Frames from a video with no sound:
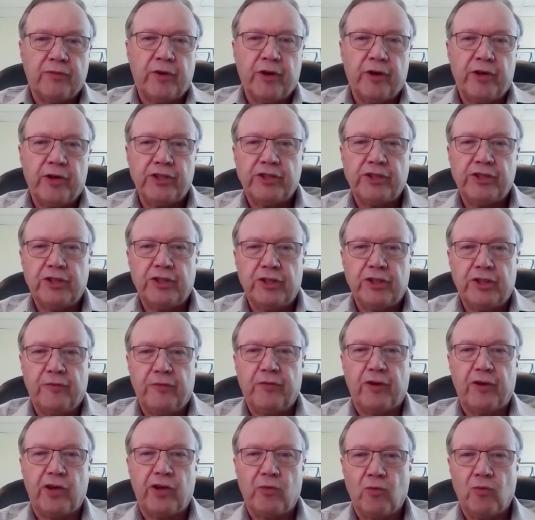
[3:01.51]
a very
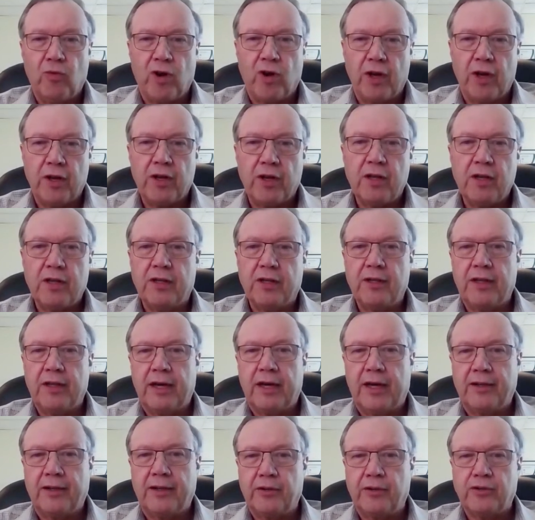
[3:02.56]
significant one in
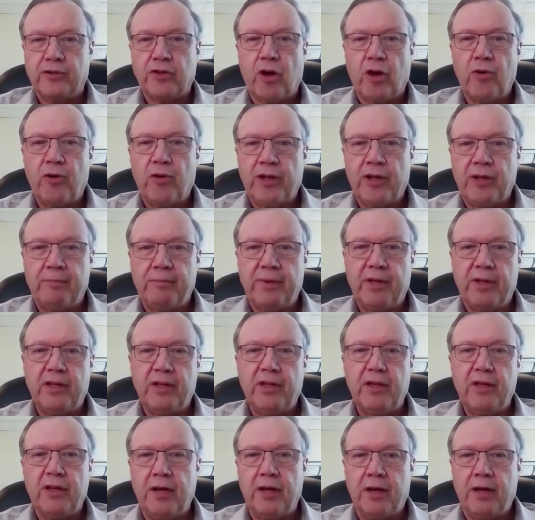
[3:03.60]
that there's already
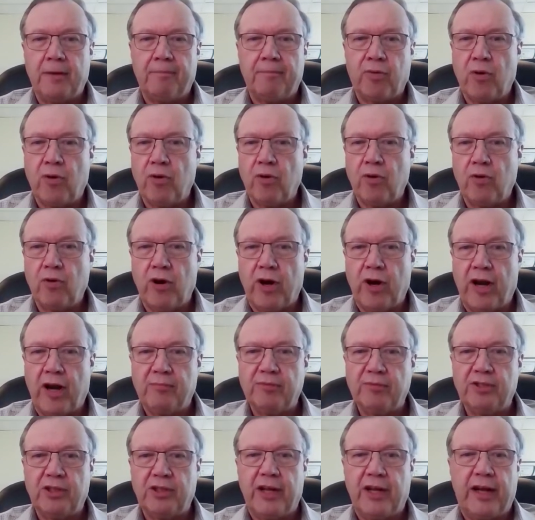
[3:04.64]
been uh,
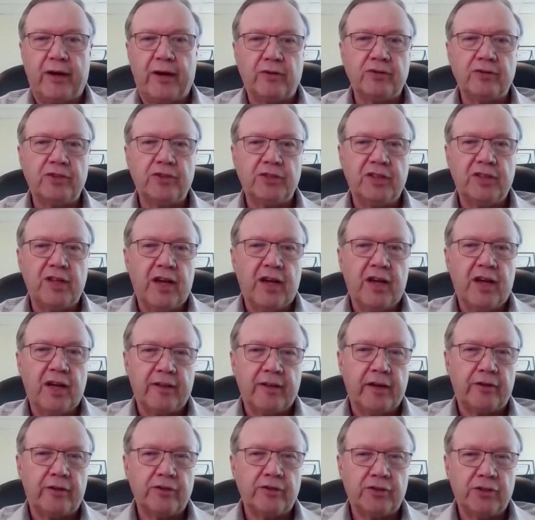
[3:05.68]
programs announced
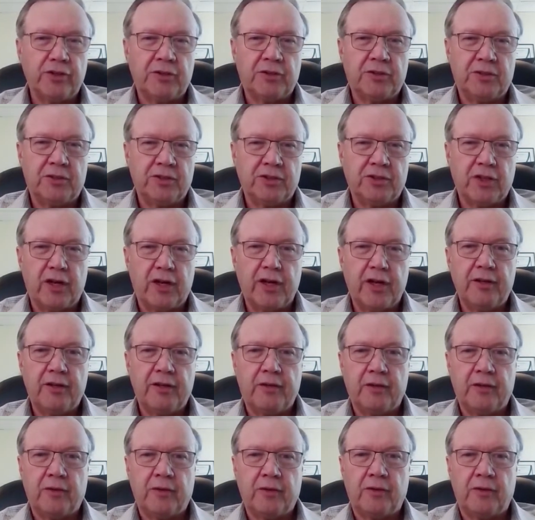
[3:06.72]
that are
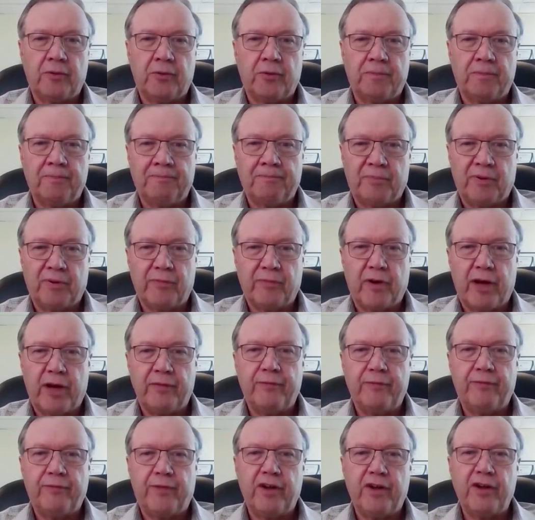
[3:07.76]
designed to
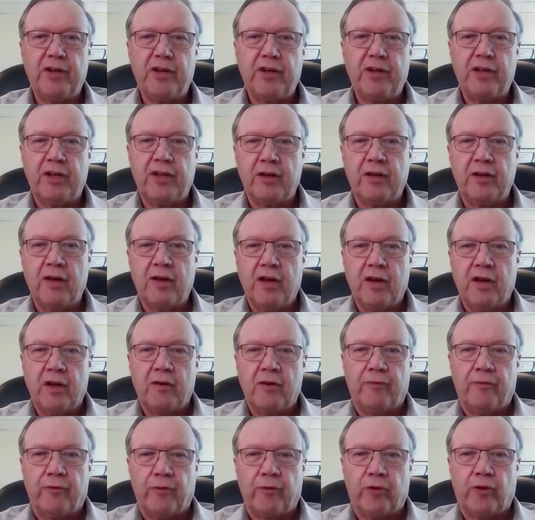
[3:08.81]
provide funding
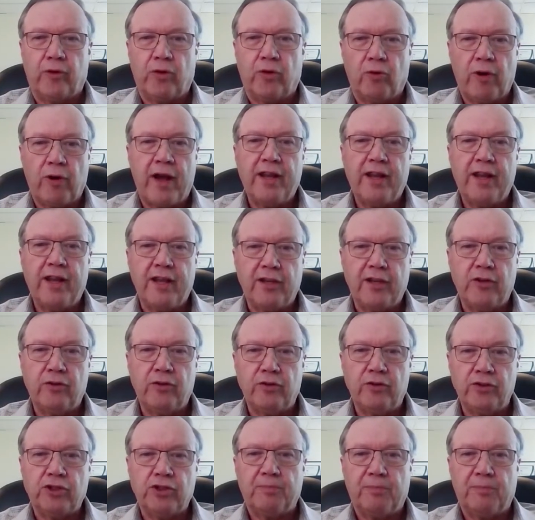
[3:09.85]
for creating
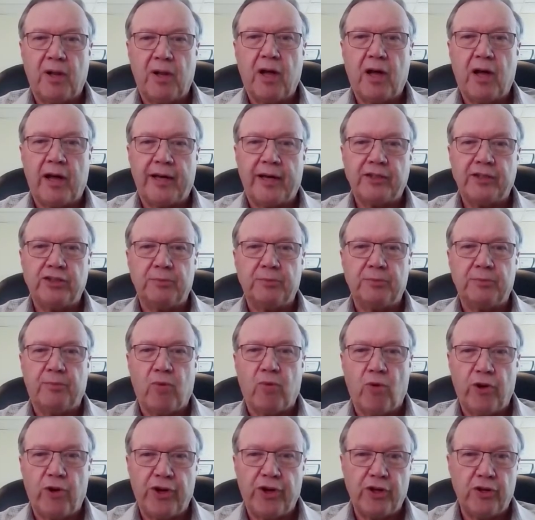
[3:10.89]
new supplies,
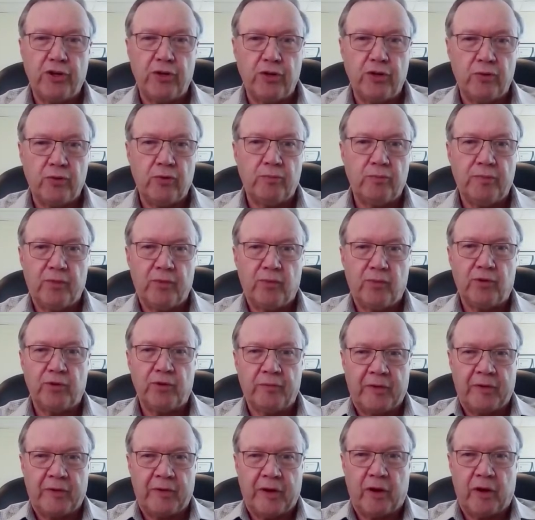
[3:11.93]
supporting new mineral
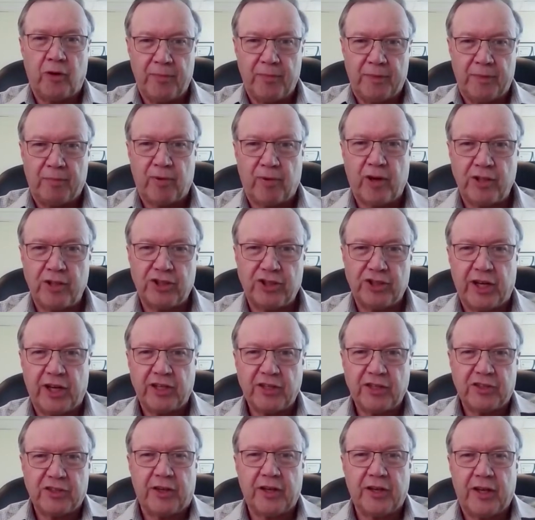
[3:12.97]
development
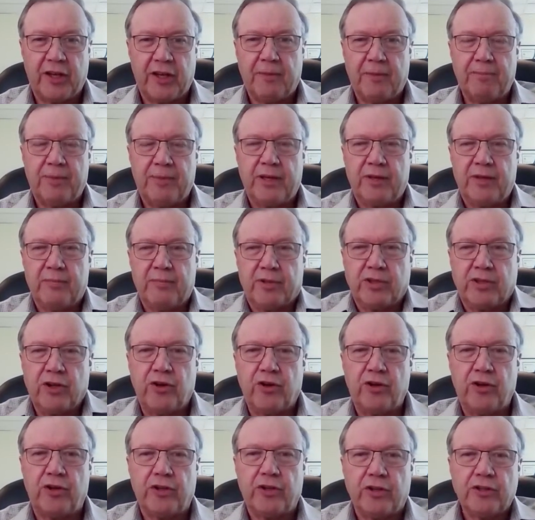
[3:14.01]
projects like
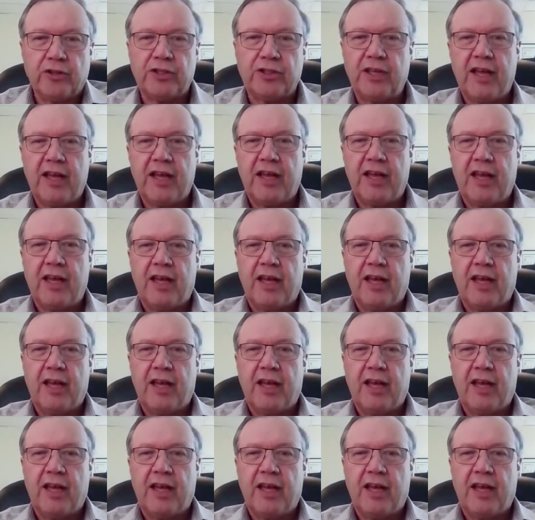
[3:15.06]
materials.